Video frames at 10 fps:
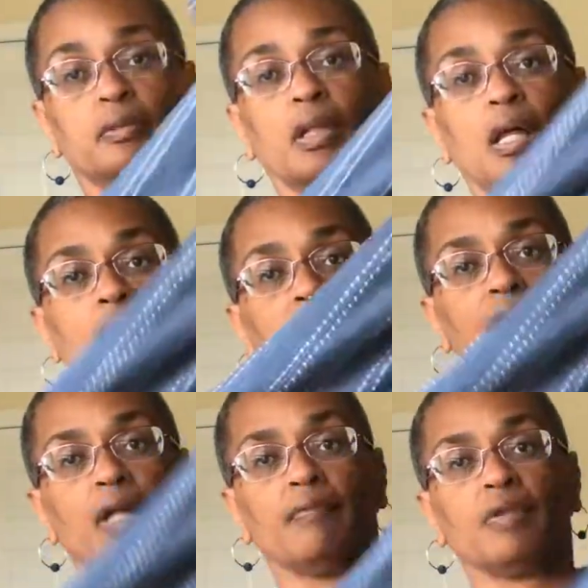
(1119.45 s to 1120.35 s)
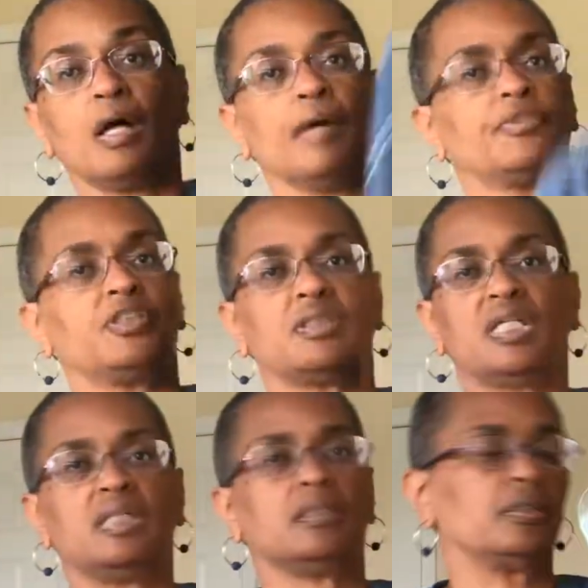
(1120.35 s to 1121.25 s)
Love, love, love. She's
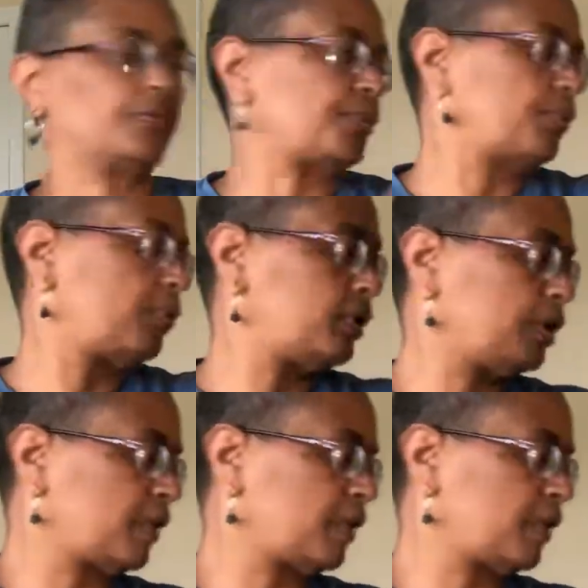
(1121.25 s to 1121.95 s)
easy to throw on.